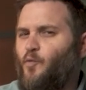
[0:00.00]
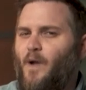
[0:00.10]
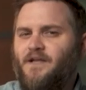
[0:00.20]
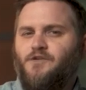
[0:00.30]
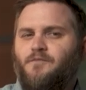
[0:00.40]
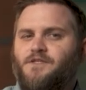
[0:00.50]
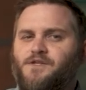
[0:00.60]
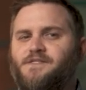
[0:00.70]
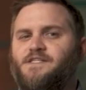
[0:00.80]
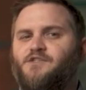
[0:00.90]
way to
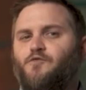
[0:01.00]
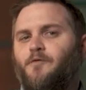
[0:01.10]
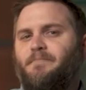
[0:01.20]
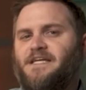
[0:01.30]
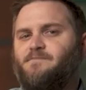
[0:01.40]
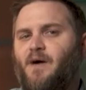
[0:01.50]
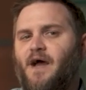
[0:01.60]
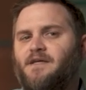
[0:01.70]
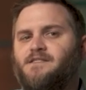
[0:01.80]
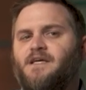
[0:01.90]
reduce this group-based
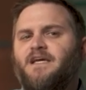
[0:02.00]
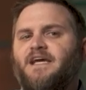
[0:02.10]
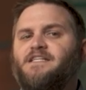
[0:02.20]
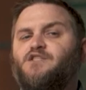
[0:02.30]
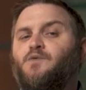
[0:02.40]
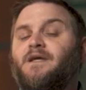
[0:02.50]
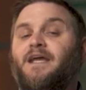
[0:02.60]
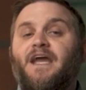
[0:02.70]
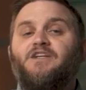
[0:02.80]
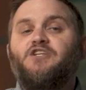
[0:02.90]
bias is to
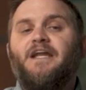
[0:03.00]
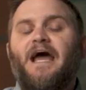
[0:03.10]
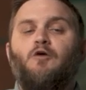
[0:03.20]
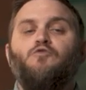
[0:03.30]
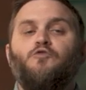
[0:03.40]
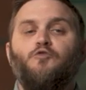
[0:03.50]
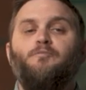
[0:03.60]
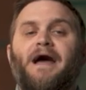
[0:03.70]
engage in out-group